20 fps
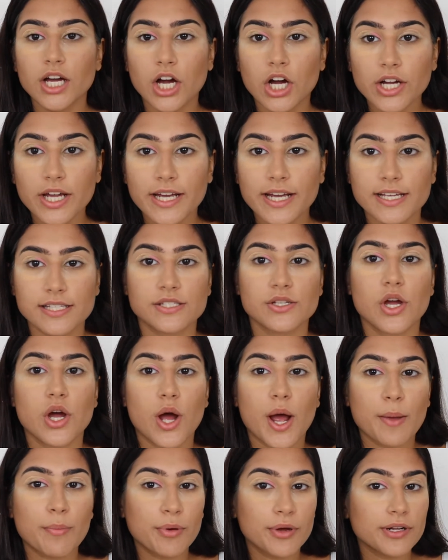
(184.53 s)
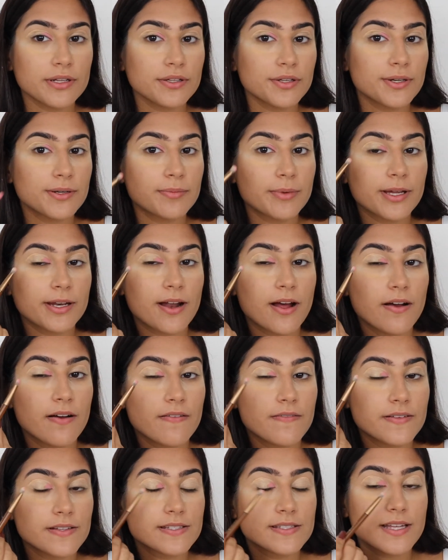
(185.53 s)
Okay guys, so I put a little bit
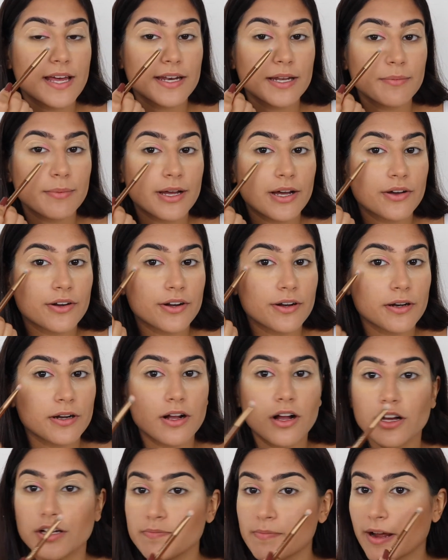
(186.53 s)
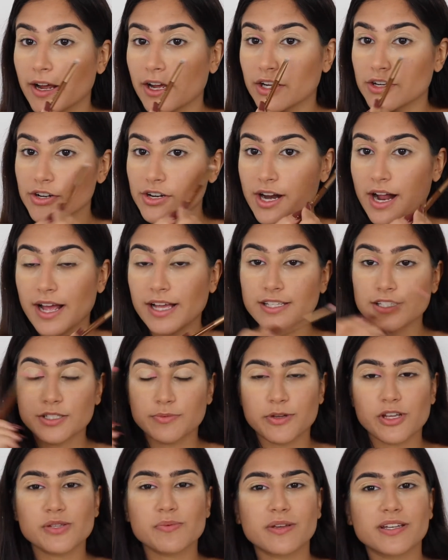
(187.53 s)
of setting powder on my under eyes
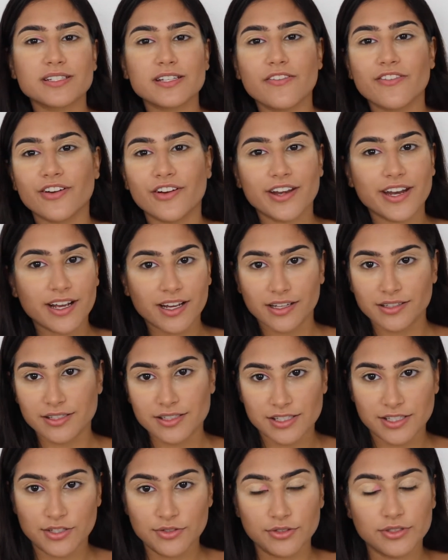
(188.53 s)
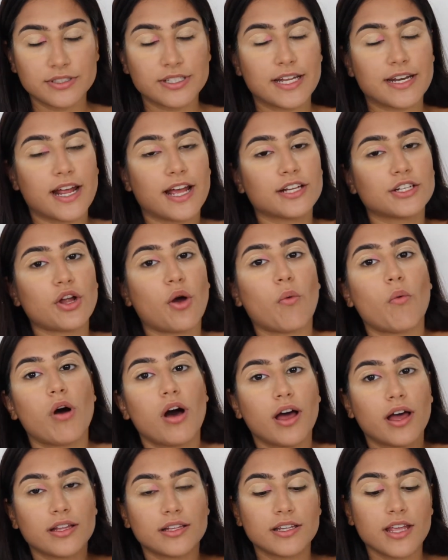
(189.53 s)
just because I've already concealed and I don't
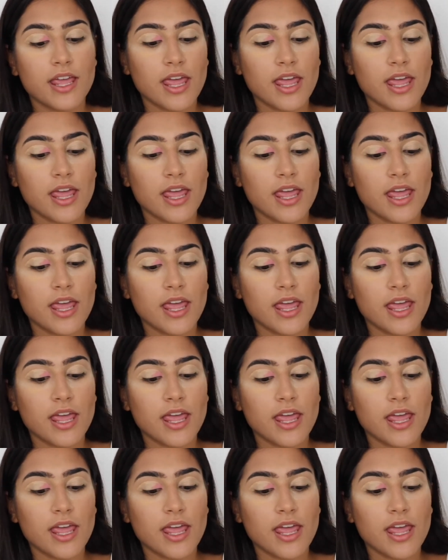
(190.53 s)
want,